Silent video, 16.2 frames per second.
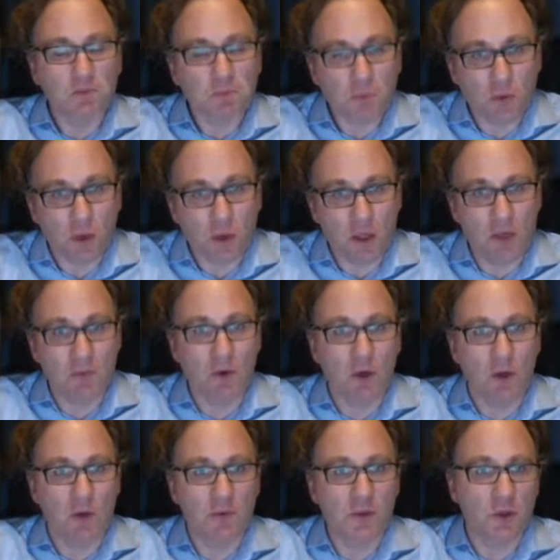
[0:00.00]
quite
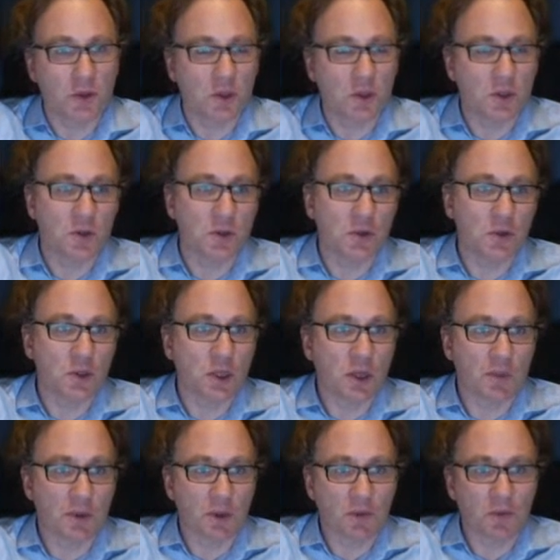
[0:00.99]
involved. So it's usually
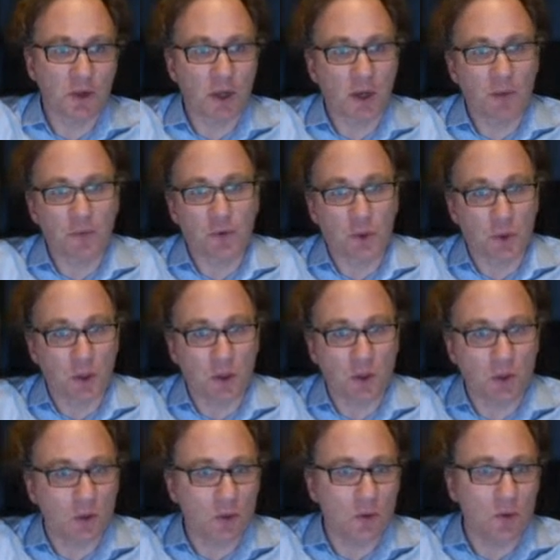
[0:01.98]
a bit of an effort
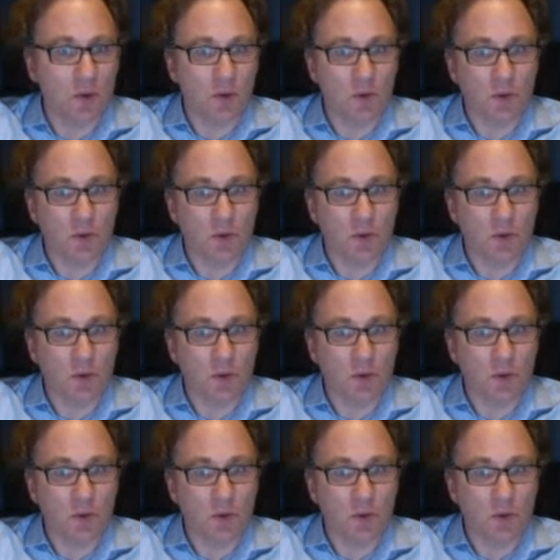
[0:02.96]
to